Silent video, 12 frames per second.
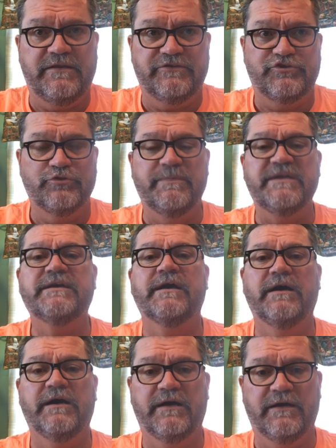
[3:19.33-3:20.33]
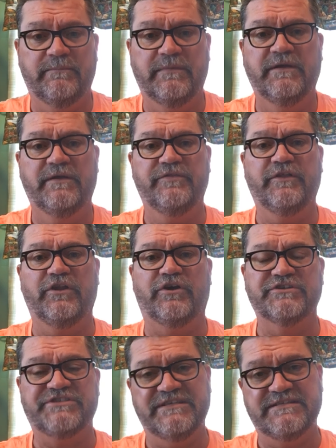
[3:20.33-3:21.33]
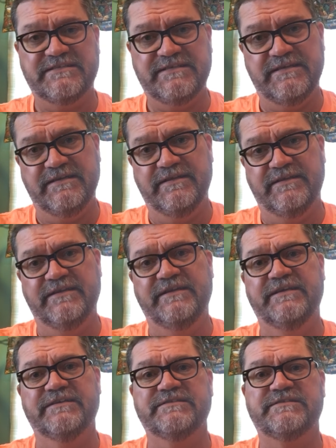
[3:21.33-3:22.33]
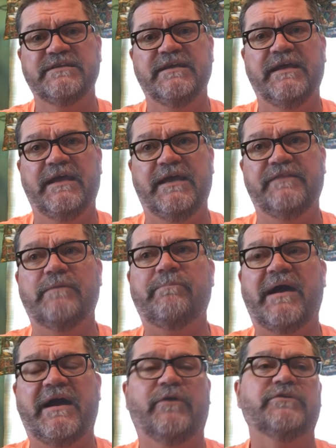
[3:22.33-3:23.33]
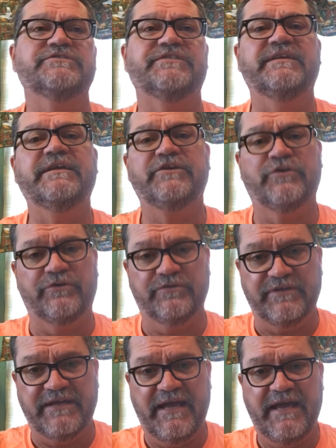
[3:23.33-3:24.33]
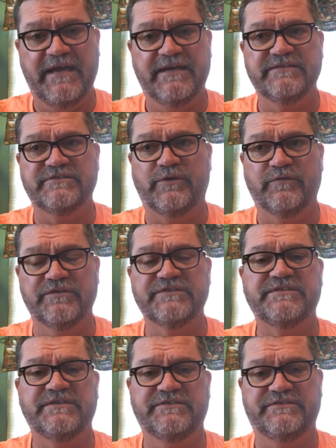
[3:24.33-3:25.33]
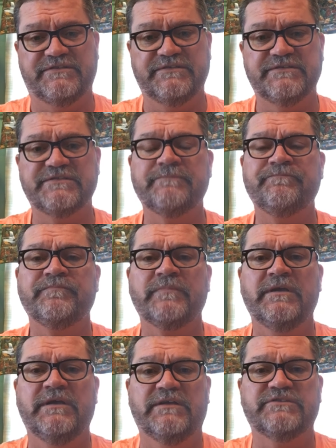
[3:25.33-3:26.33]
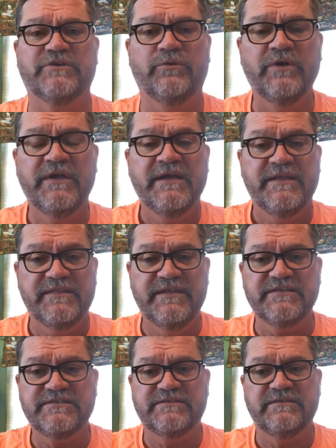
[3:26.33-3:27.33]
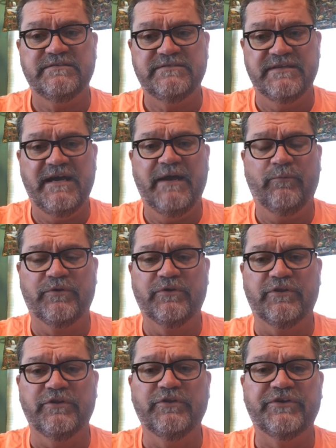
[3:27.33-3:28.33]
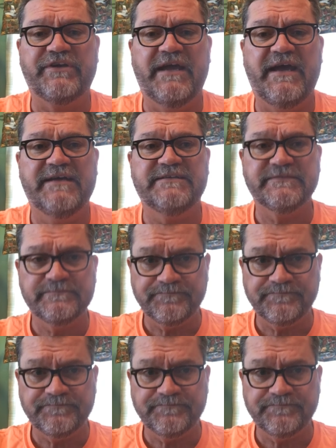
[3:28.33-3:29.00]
to become the large entity that it is and the powers that it currently has over the citizens. And so tonight we're going to look at